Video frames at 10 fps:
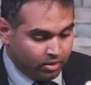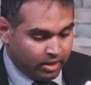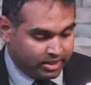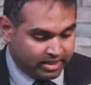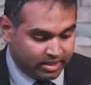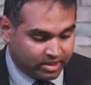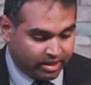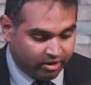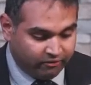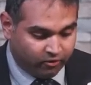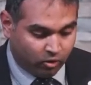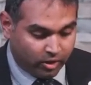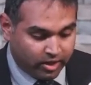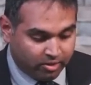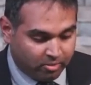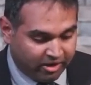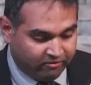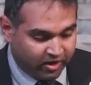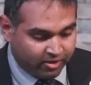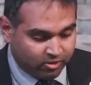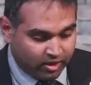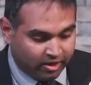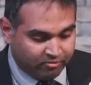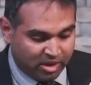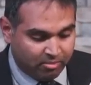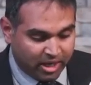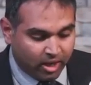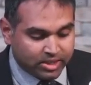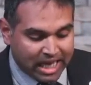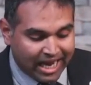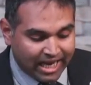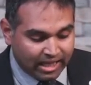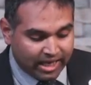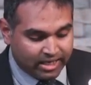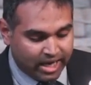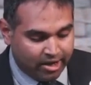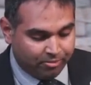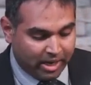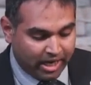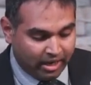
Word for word: It says, Therefore doth my Father love me, because I lay down my